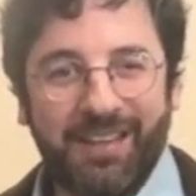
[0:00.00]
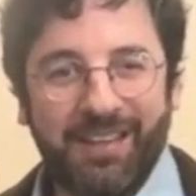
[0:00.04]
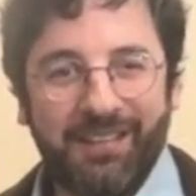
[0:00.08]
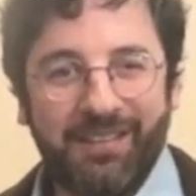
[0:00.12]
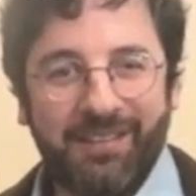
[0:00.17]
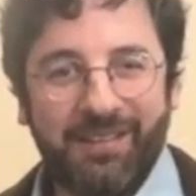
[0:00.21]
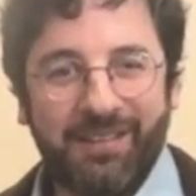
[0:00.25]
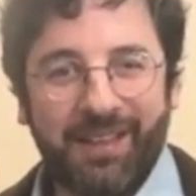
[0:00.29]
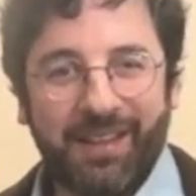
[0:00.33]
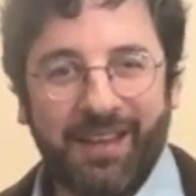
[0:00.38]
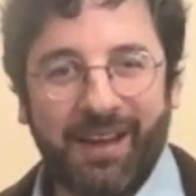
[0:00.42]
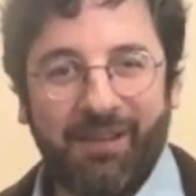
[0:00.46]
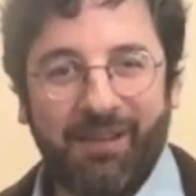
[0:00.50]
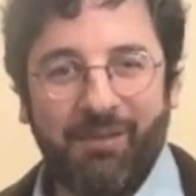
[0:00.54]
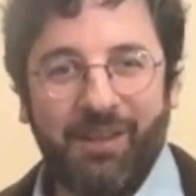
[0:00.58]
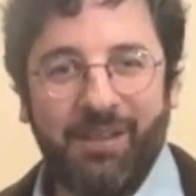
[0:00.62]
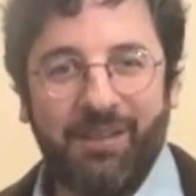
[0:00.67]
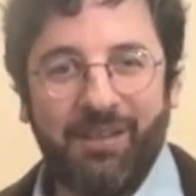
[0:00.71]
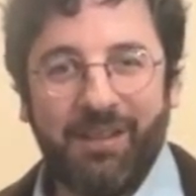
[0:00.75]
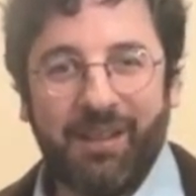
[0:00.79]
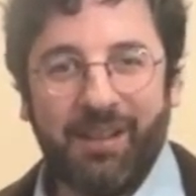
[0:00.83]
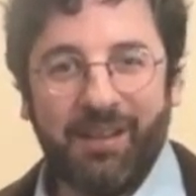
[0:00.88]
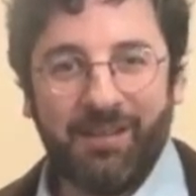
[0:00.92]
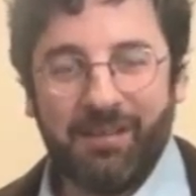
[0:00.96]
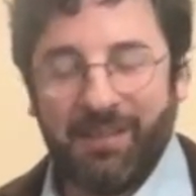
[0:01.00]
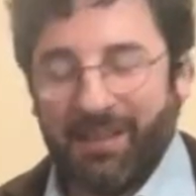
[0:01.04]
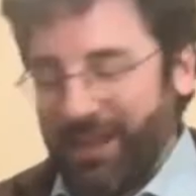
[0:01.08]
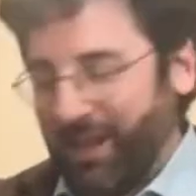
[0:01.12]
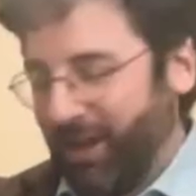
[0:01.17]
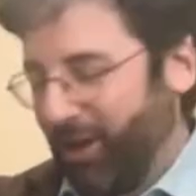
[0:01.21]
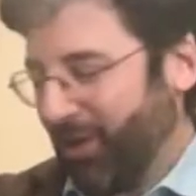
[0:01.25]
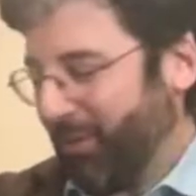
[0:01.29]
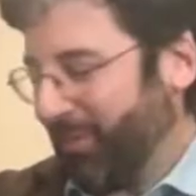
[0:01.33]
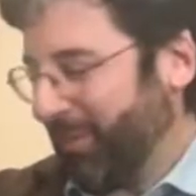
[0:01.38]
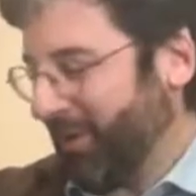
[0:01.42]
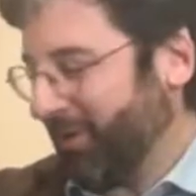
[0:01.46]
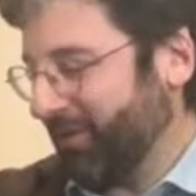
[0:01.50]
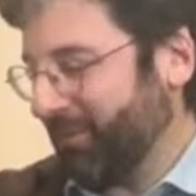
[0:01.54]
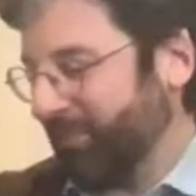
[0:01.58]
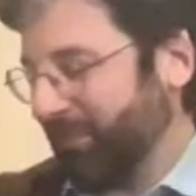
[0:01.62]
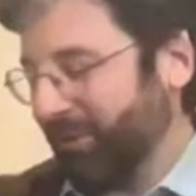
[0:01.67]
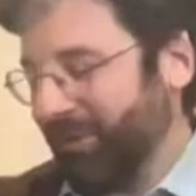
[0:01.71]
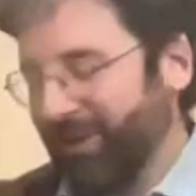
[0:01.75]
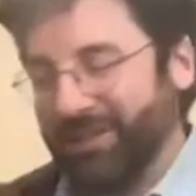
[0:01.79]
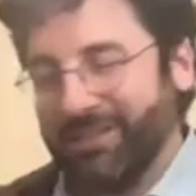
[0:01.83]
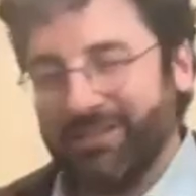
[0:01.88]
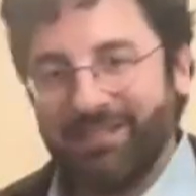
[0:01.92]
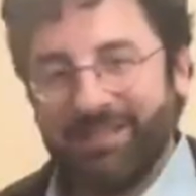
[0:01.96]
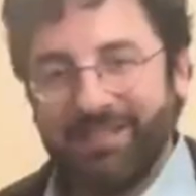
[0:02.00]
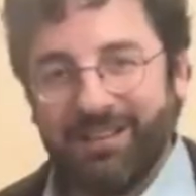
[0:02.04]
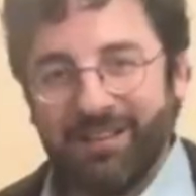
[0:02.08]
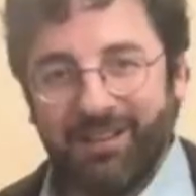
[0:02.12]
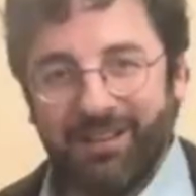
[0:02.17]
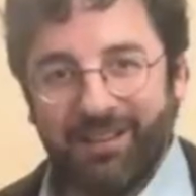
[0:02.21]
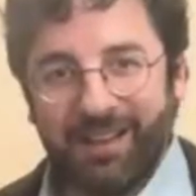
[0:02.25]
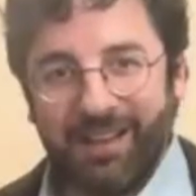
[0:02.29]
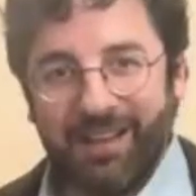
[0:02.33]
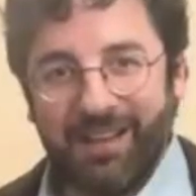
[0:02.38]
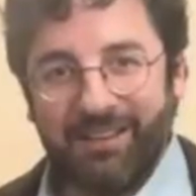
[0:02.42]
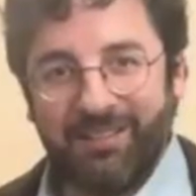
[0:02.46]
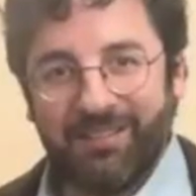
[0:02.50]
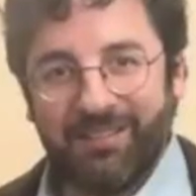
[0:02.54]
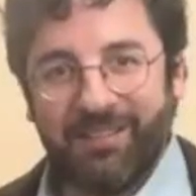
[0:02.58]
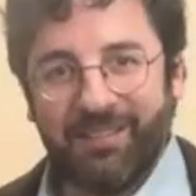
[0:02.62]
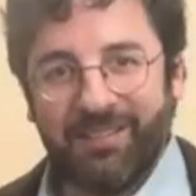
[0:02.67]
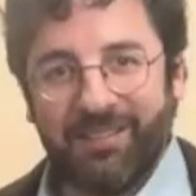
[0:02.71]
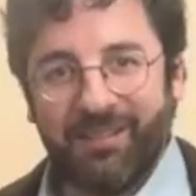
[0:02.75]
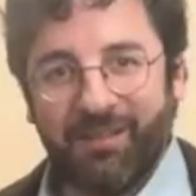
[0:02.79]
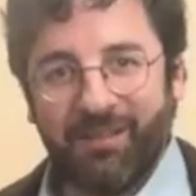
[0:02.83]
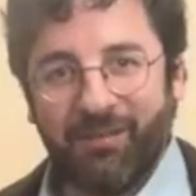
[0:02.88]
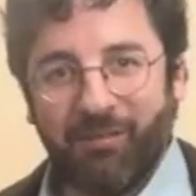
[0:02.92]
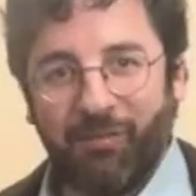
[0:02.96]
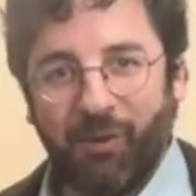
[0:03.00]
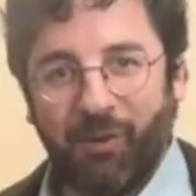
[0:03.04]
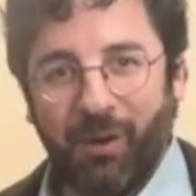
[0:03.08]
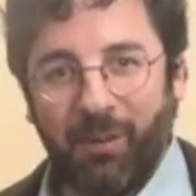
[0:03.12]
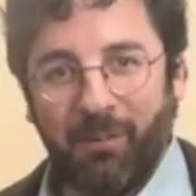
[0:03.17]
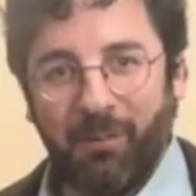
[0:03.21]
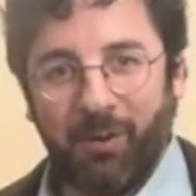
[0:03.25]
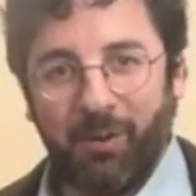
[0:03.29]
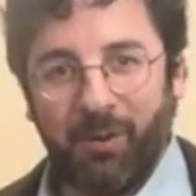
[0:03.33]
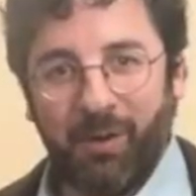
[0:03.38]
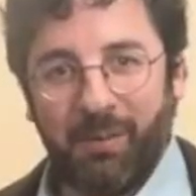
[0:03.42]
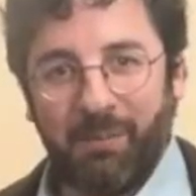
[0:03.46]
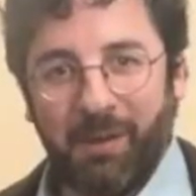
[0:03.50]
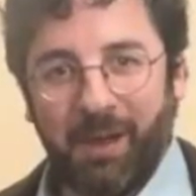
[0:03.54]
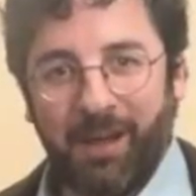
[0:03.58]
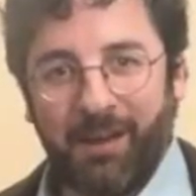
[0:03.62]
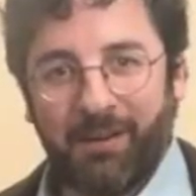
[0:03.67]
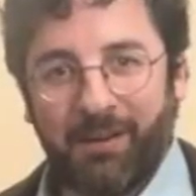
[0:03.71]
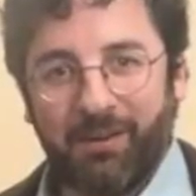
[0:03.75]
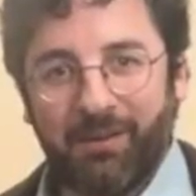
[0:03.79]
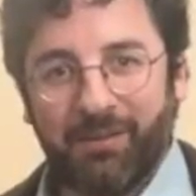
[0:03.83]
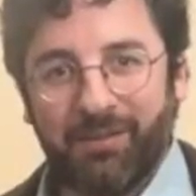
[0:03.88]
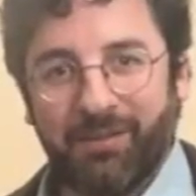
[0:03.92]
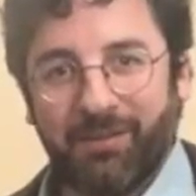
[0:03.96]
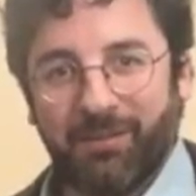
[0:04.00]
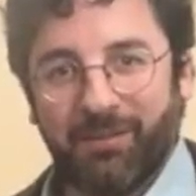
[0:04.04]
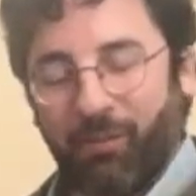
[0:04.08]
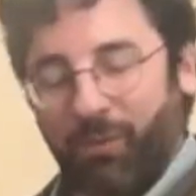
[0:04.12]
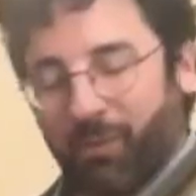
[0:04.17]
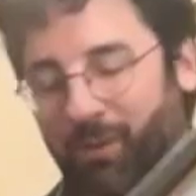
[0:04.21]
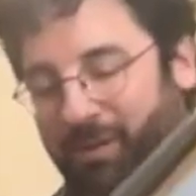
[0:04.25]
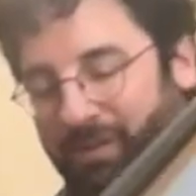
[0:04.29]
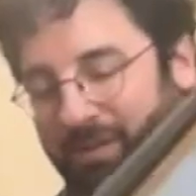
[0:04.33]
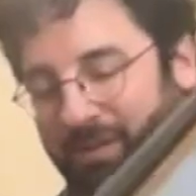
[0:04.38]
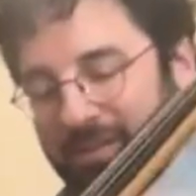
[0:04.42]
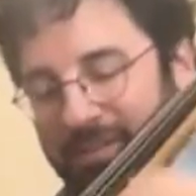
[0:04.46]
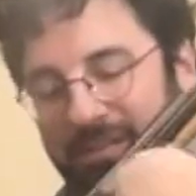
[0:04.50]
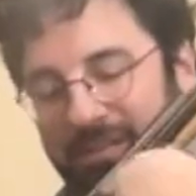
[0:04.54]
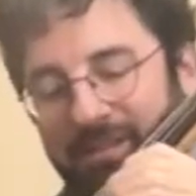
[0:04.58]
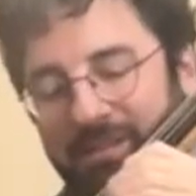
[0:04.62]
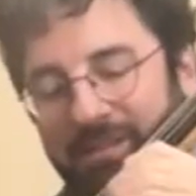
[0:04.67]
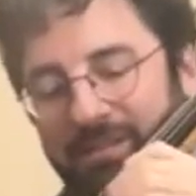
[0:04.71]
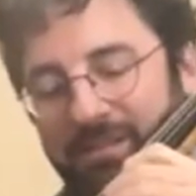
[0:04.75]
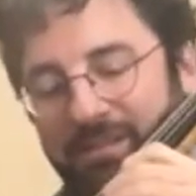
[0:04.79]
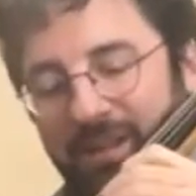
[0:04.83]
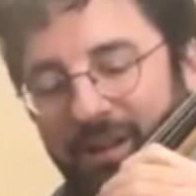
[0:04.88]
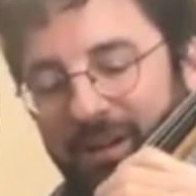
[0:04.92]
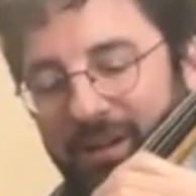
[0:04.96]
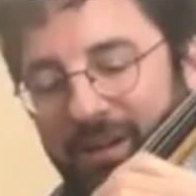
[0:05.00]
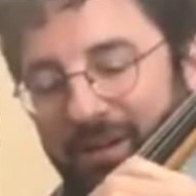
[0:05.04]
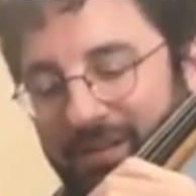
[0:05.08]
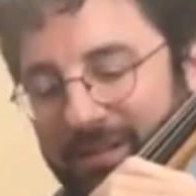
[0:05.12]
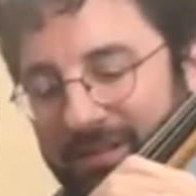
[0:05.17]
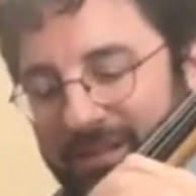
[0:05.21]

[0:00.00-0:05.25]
So like the elbow is pretty still, and it's just the forearm going backwards and forth. So